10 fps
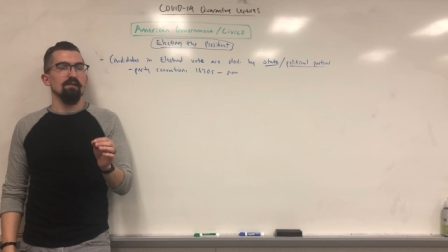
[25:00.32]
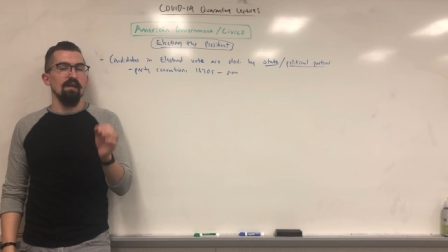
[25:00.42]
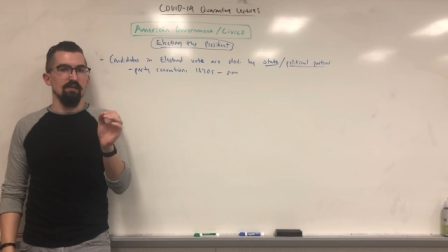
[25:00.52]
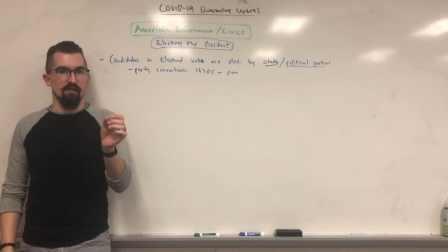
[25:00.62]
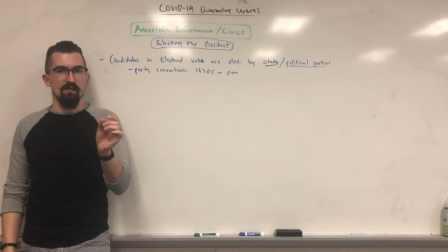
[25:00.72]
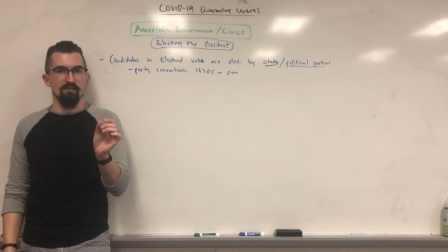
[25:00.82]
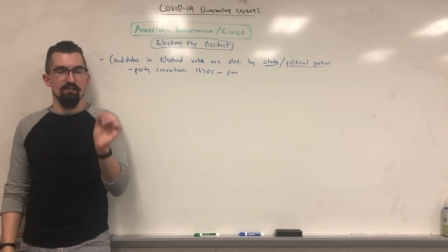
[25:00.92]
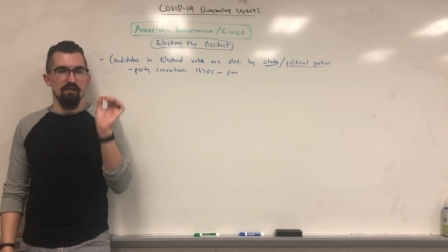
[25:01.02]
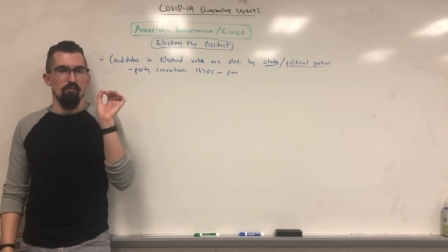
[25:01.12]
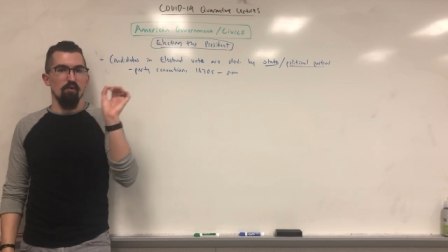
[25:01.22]
candidates
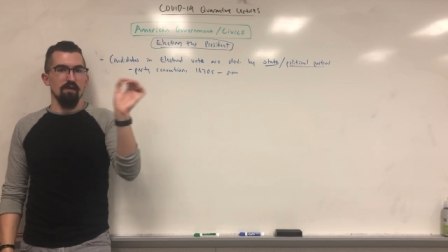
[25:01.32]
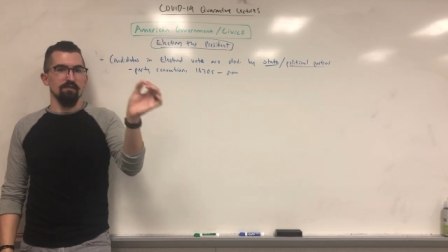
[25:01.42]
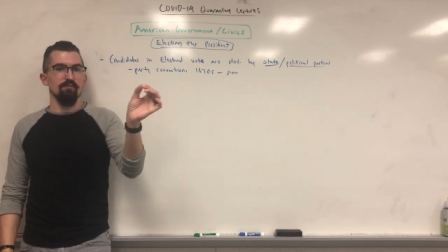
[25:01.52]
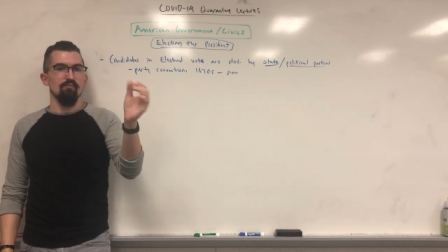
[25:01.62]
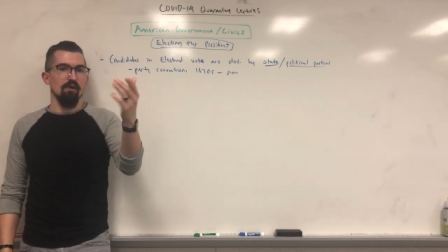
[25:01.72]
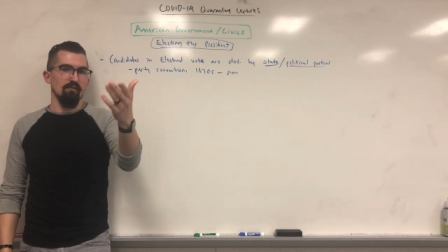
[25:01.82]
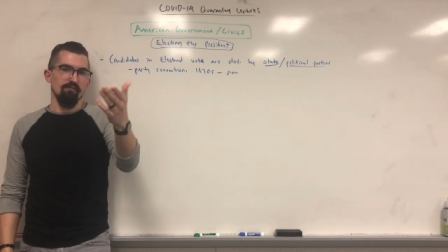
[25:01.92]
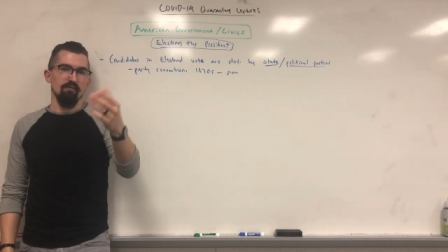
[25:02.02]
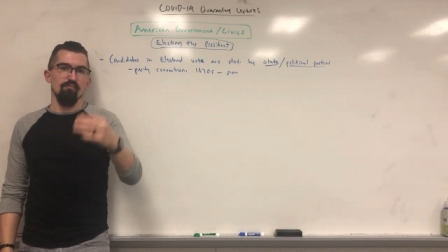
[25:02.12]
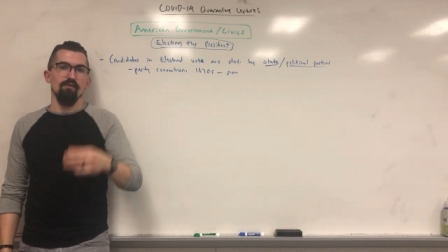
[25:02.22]
that they wanted to run
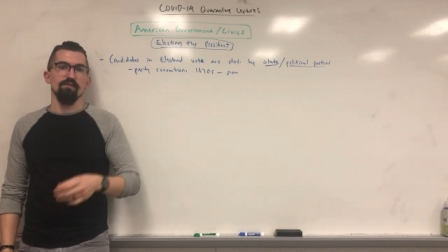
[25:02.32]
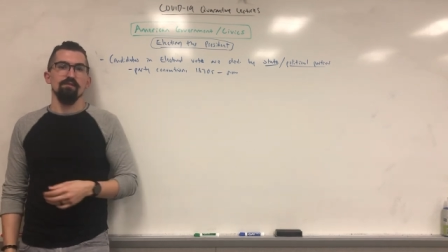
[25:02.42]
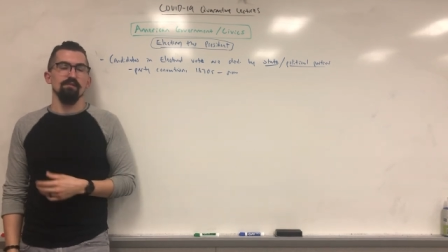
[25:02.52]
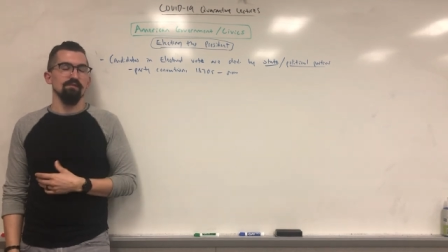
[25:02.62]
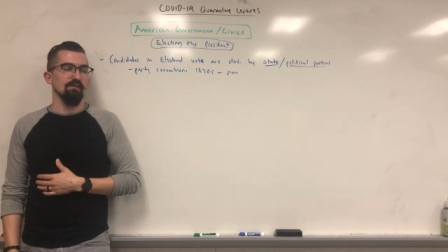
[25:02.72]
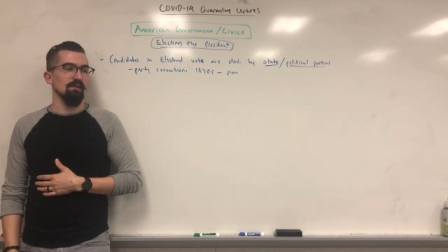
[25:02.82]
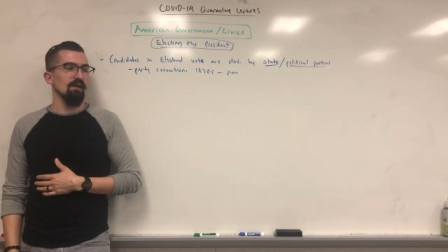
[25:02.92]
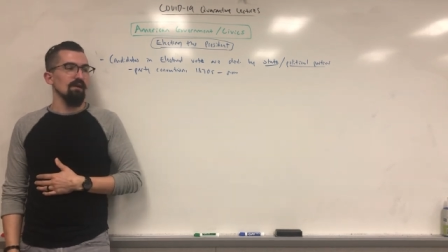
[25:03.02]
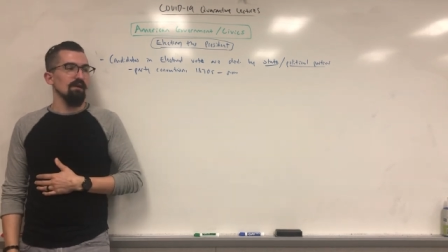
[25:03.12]
for the presidency,